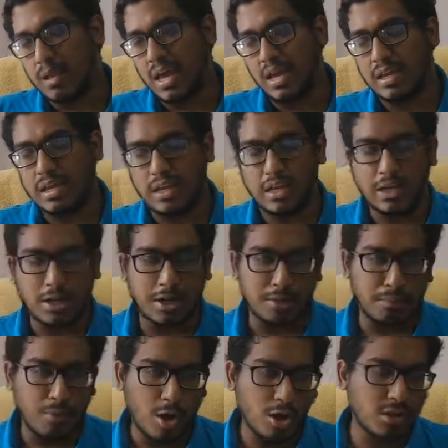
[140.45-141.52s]
black king
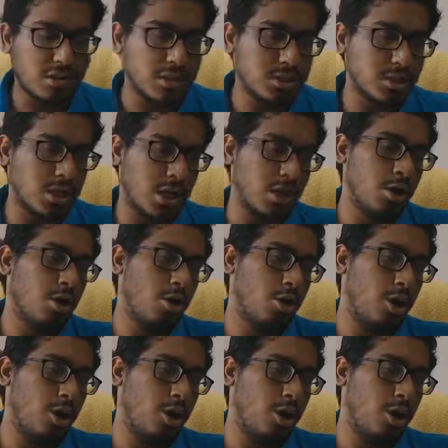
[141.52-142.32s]
can't block the check